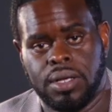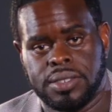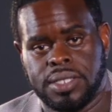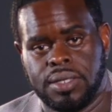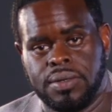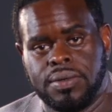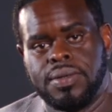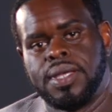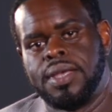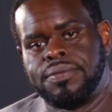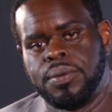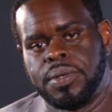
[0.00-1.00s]
Also,
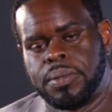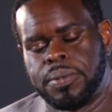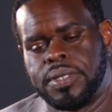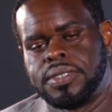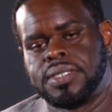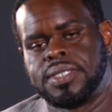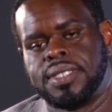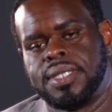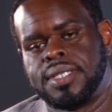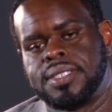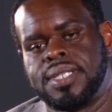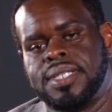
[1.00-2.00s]
if you want to purchase
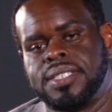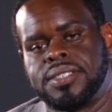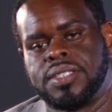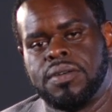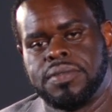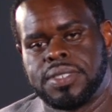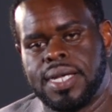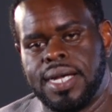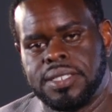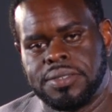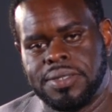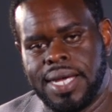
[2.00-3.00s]
an extended service
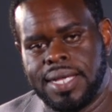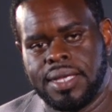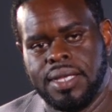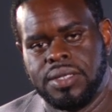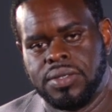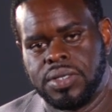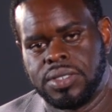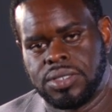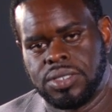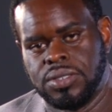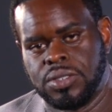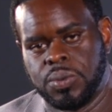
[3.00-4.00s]
contract, you could
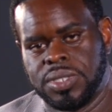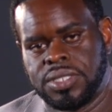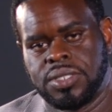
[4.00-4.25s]
choose which